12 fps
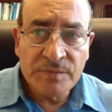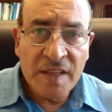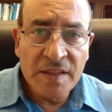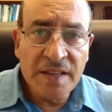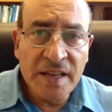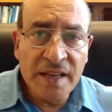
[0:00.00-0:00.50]

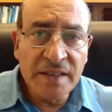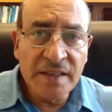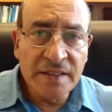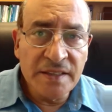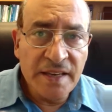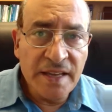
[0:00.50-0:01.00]
Then
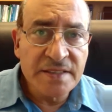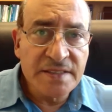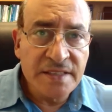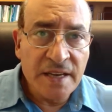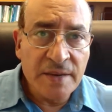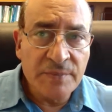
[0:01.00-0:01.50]
the next
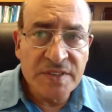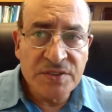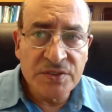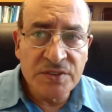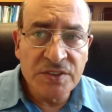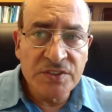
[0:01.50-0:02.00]
step is to
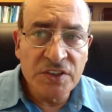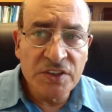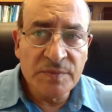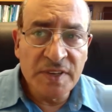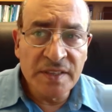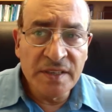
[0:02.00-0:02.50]

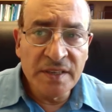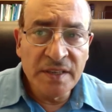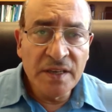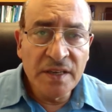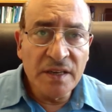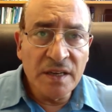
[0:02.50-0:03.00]
determine
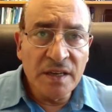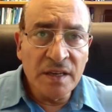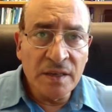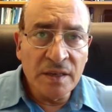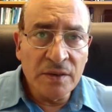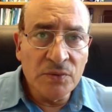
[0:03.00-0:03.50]

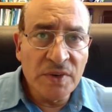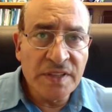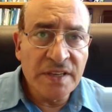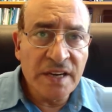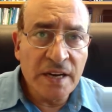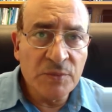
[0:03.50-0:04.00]

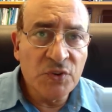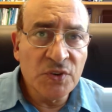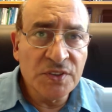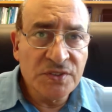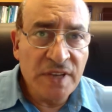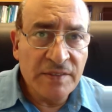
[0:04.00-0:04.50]
whether I'm going
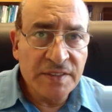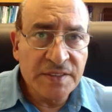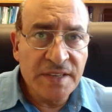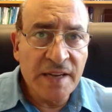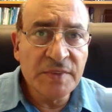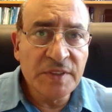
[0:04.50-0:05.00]
to have a
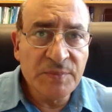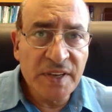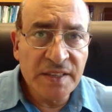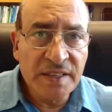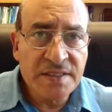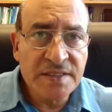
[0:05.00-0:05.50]

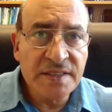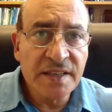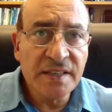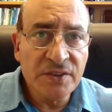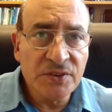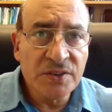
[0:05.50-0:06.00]
time-dependent
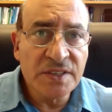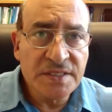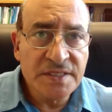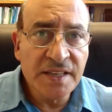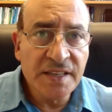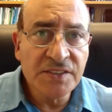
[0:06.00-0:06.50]
study or a
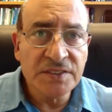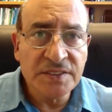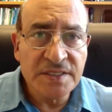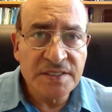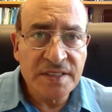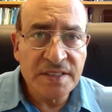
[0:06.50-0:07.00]
stationary
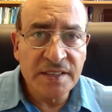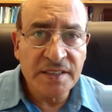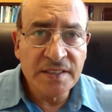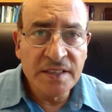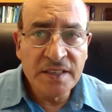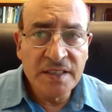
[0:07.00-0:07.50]
study.
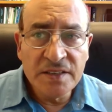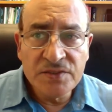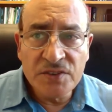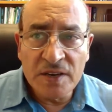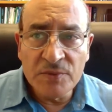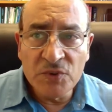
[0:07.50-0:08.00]
So
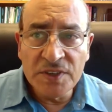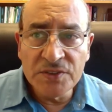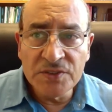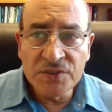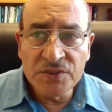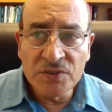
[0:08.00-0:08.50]
I'm going
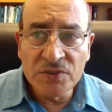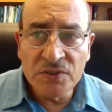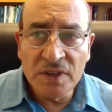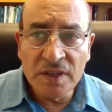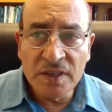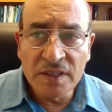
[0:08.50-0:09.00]

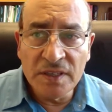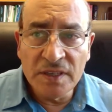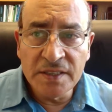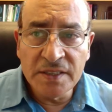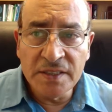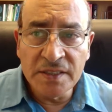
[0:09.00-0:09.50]
to
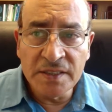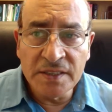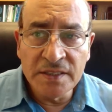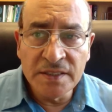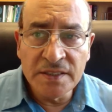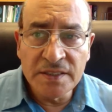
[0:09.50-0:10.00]
click here,
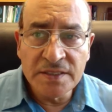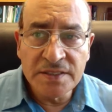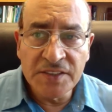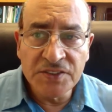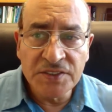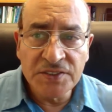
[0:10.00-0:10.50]

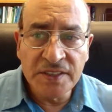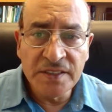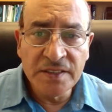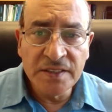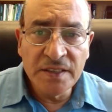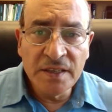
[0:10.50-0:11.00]
stationary,
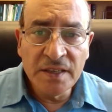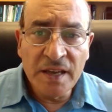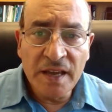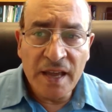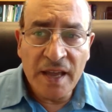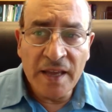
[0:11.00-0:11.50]

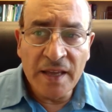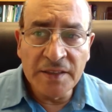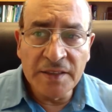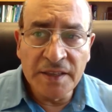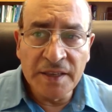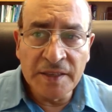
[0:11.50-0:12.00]
and
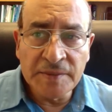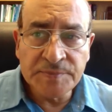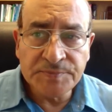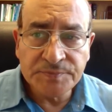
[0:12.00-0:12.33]
then